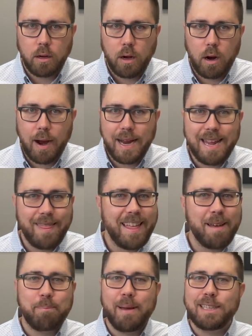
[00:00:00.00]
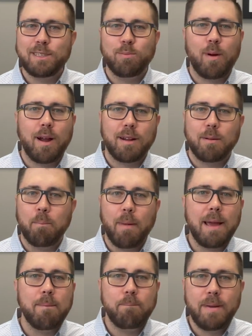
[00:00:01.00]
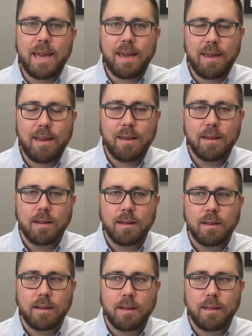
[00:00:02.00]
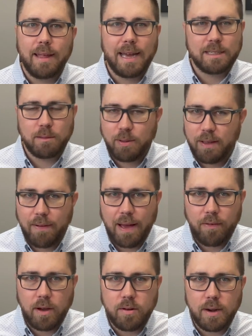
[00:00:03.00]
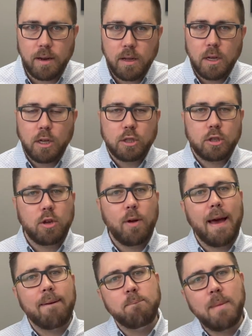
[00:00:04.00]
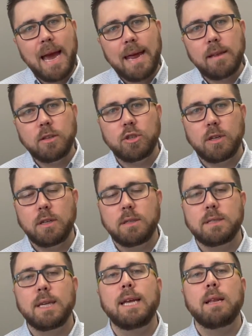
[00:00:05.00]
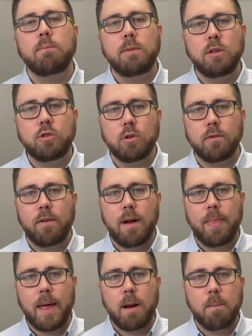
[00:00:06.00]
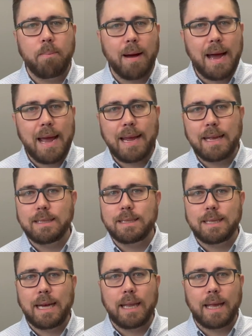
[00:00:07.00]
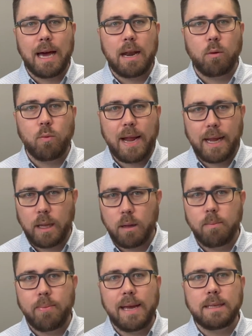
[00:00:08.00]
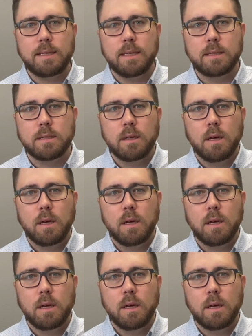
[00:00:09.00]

All right. And that benchmark might be the S&P 500. So you have managers in a mutual fund that are buying and selling on a regular basis.